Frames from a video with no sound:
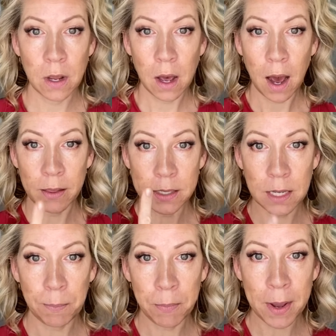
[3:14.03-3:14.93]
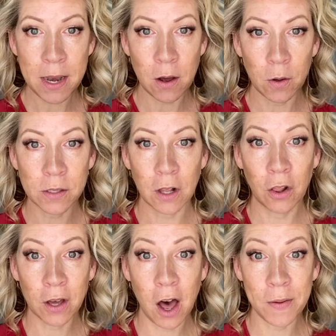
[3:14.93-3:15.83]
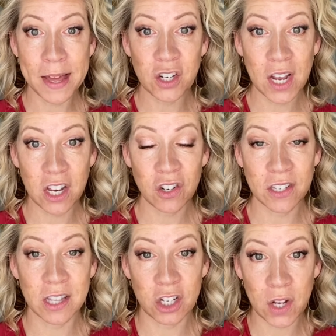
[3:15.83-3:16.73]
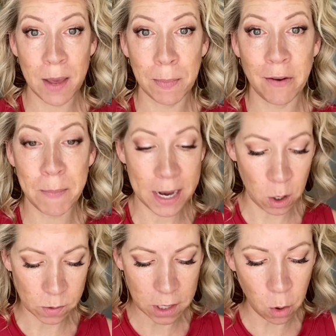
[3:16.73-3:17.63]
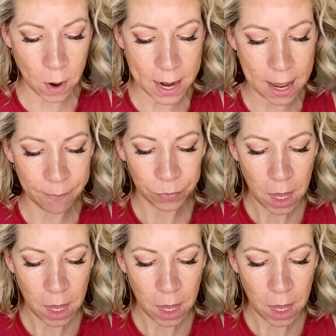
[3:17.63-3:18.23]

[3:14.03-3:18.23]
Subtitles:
on the tip of my nose. Look how that changes the shape of my nose already.